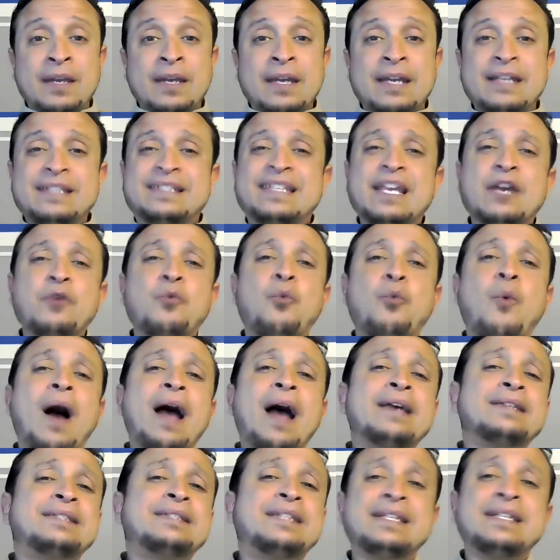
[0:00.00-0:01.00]
He's saying, why
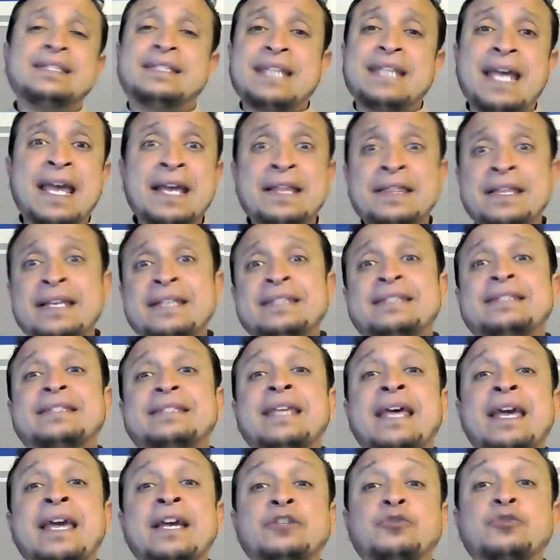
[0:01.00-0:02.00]
is he saying these
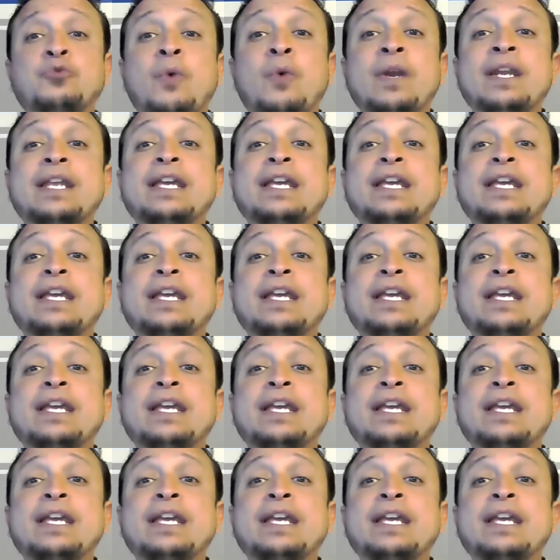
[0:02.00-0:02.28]
things when